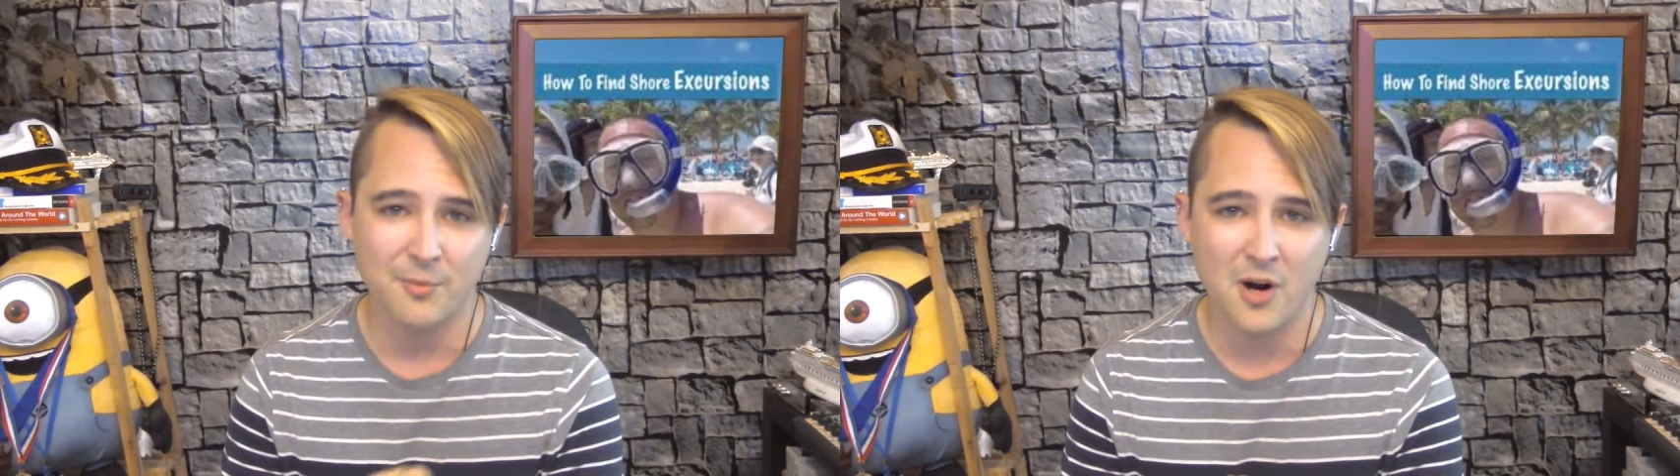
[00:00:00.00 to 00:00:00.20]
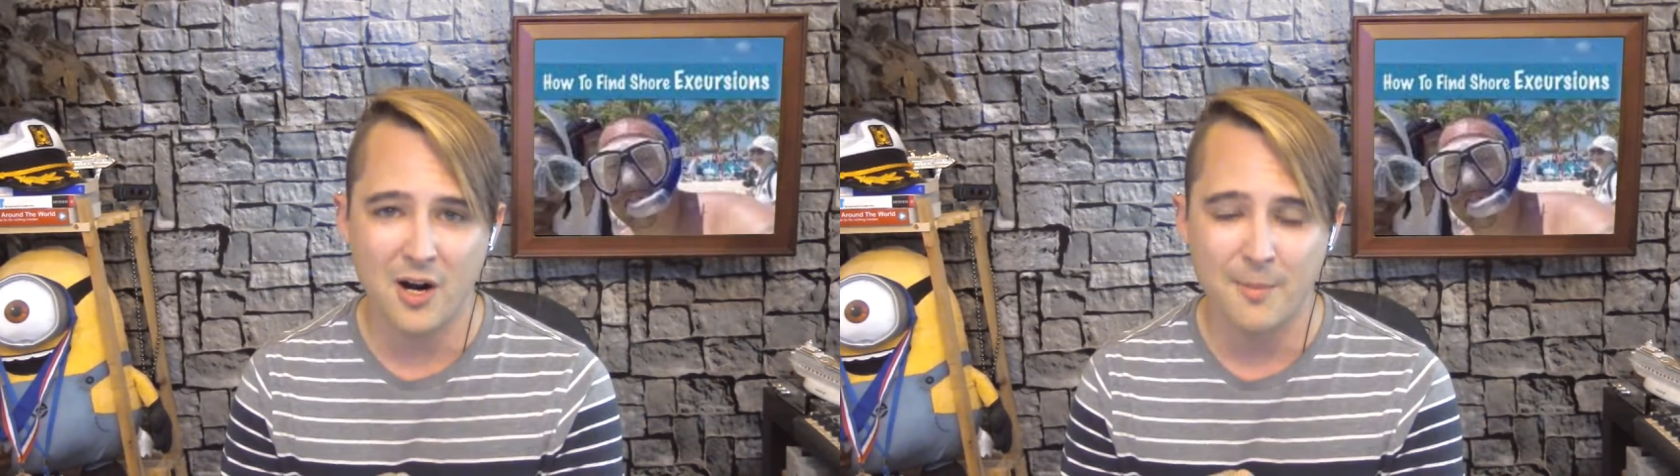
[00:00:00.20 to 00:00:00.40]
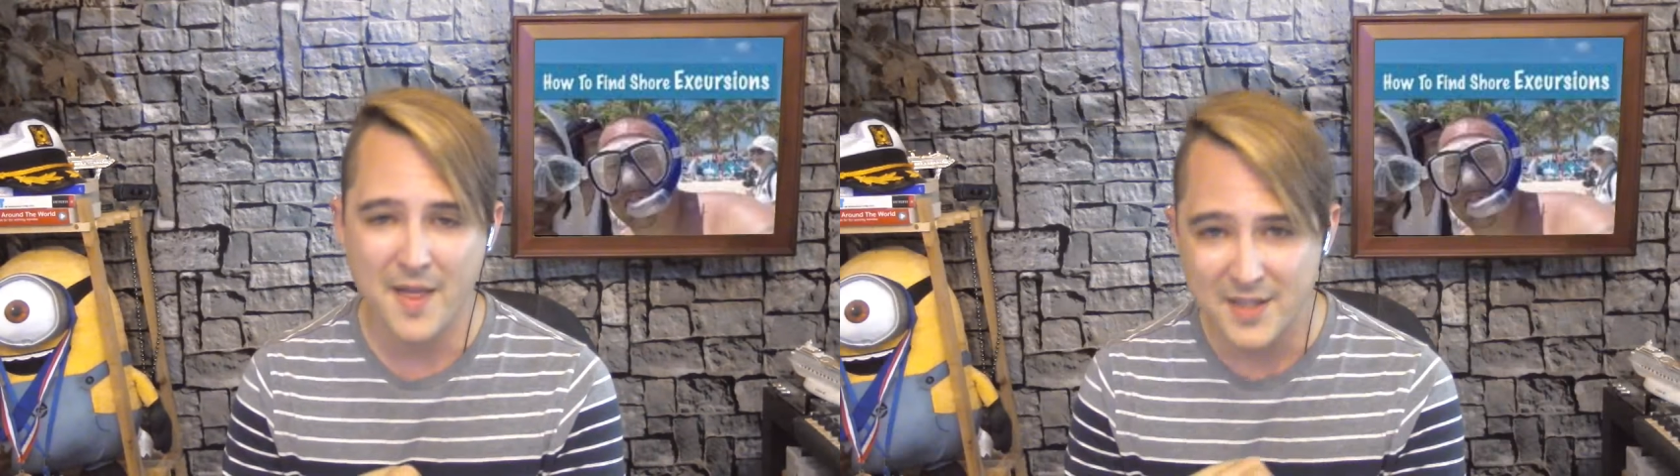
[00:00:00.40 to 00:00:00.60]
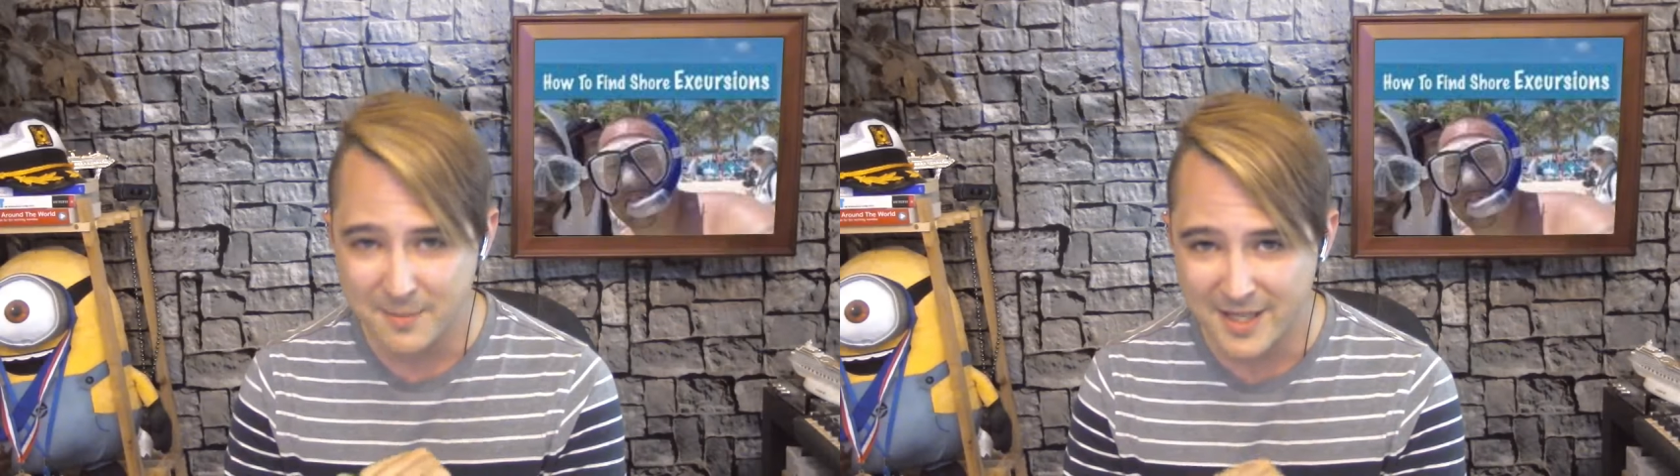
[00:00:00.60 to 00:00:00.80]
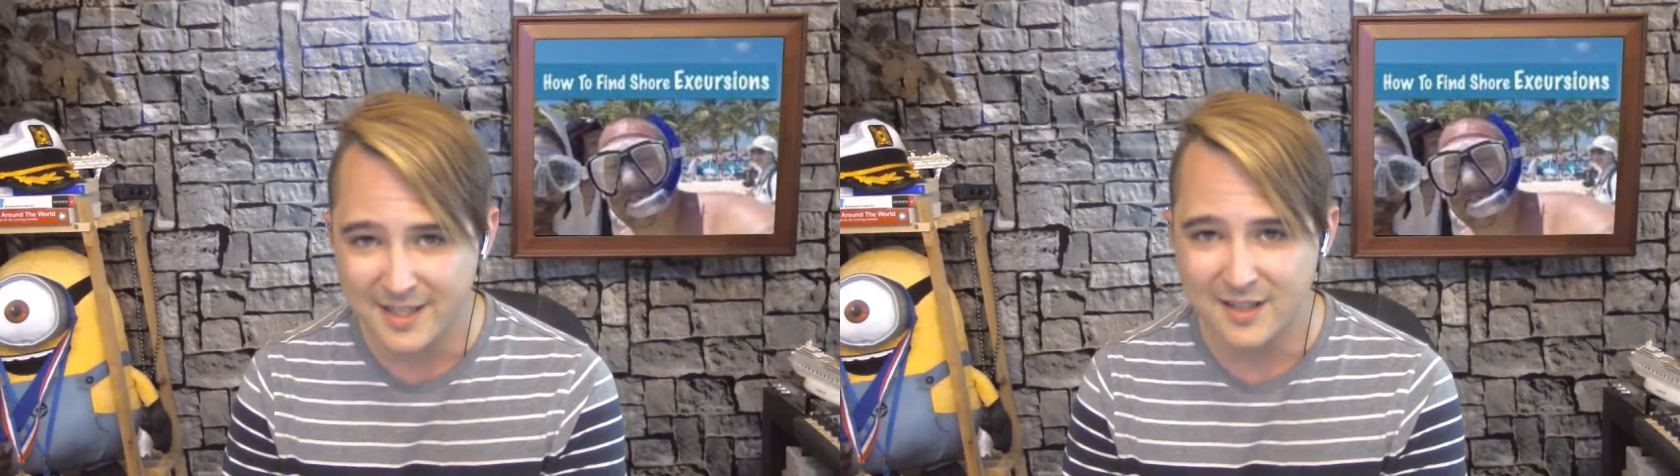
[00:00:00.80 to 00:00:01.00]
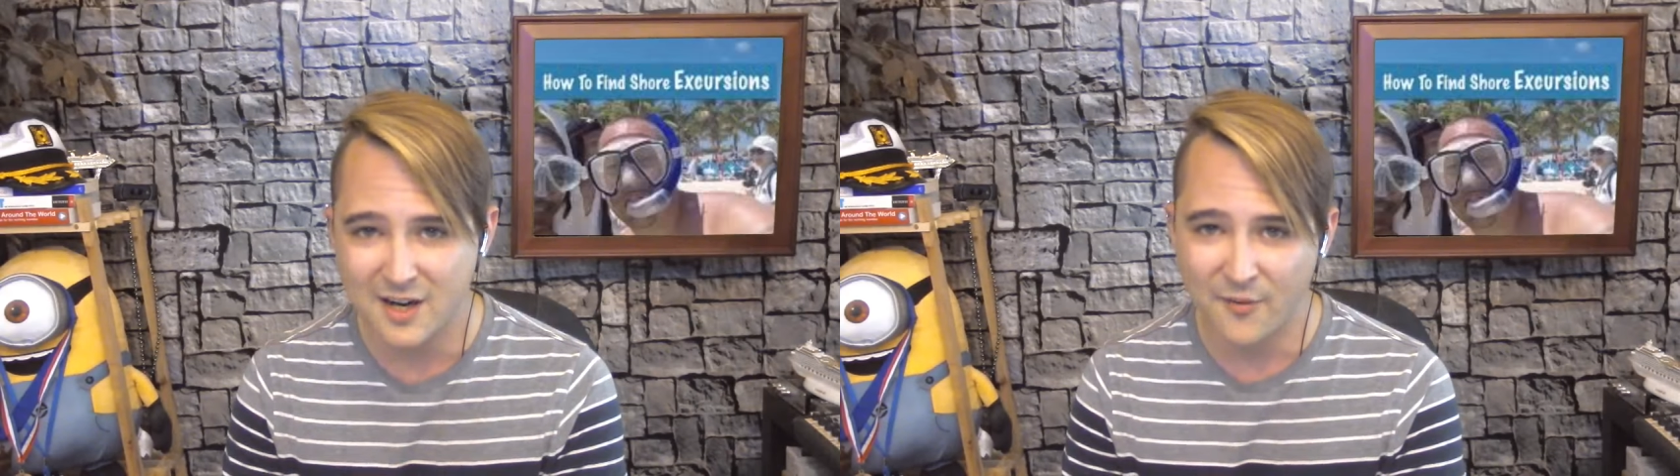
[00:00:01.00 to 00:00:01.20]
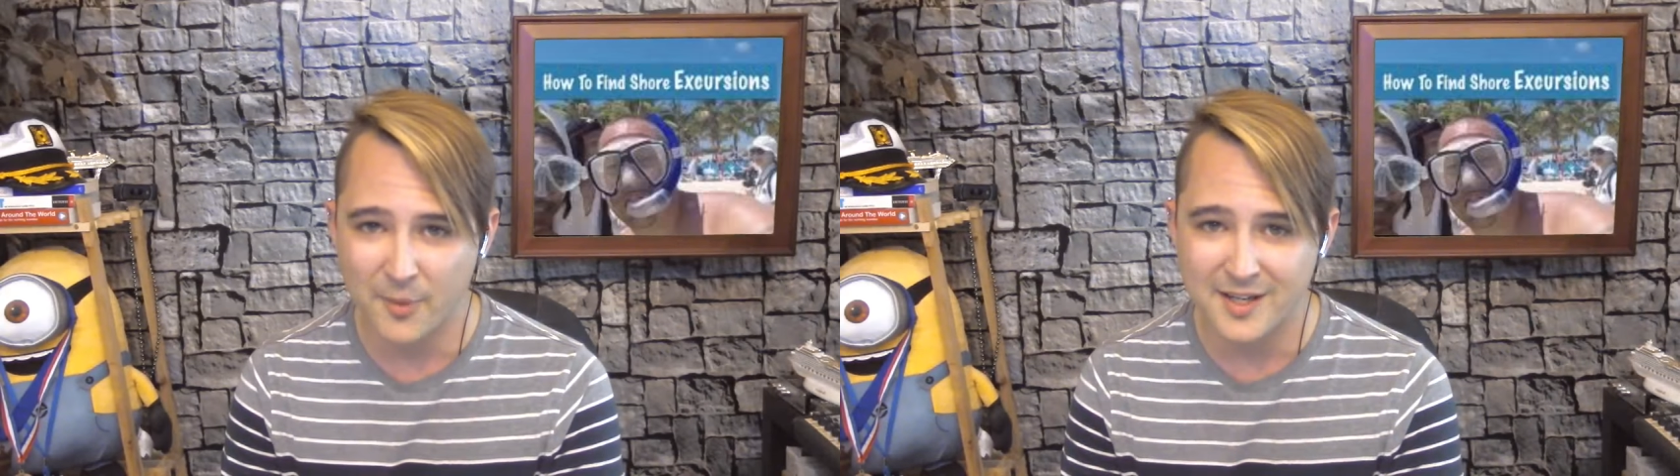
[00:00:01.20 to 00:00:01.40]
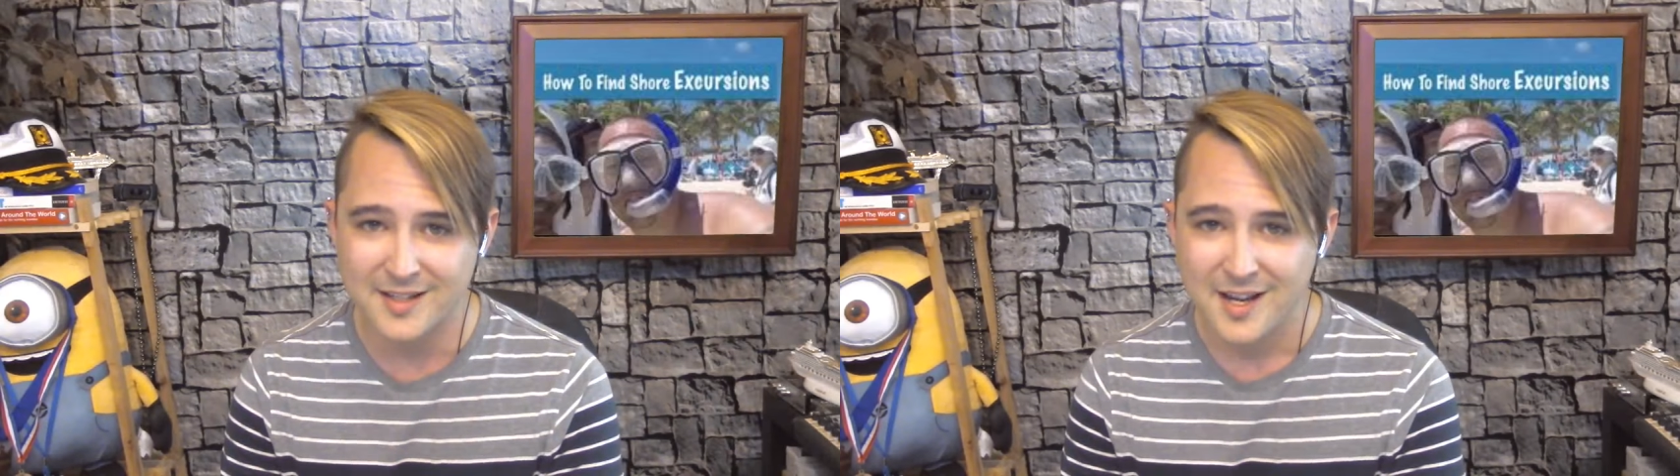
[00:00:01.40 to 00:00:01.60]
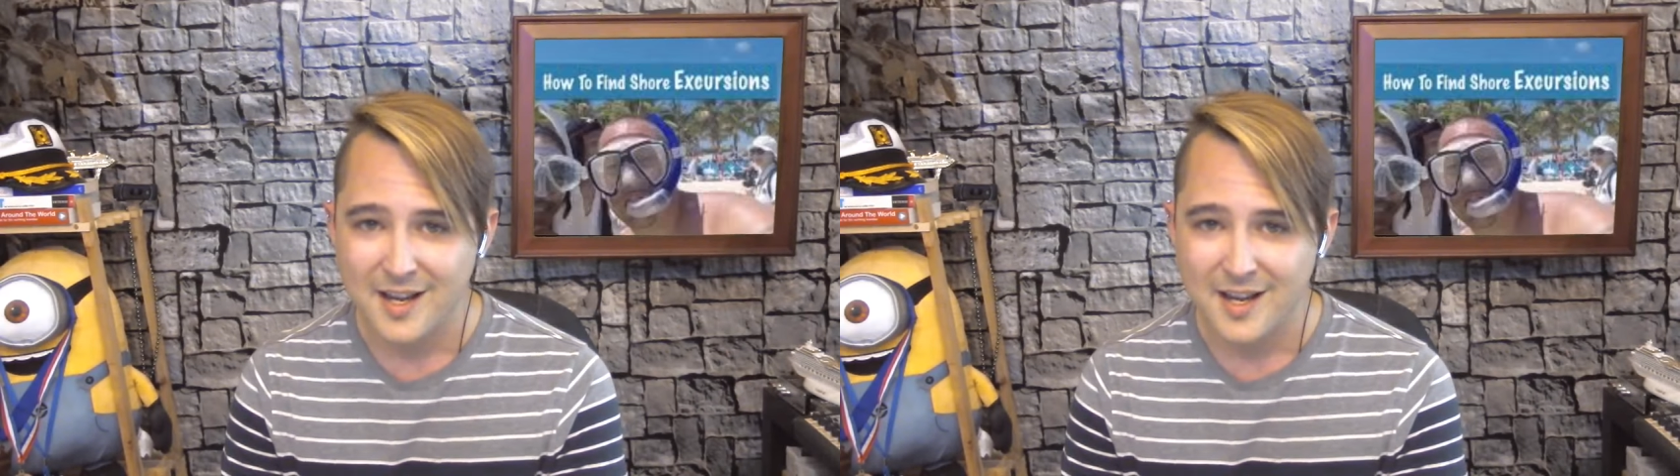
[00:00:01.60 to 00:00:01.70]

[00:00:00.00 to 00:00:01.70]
park by the Dominican government